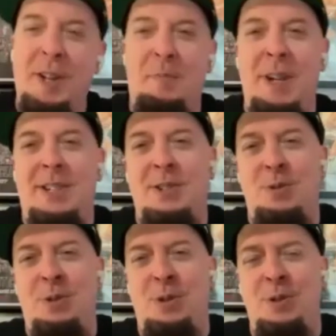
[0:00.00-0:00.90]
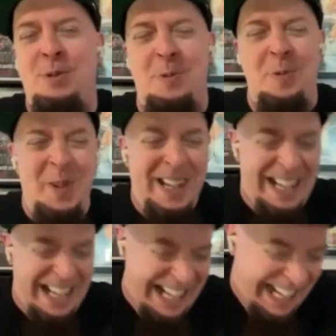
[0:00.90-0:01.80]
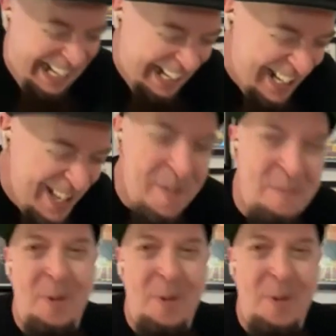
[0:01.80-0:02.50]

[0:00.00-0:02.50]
what did the pizza do to you? Right?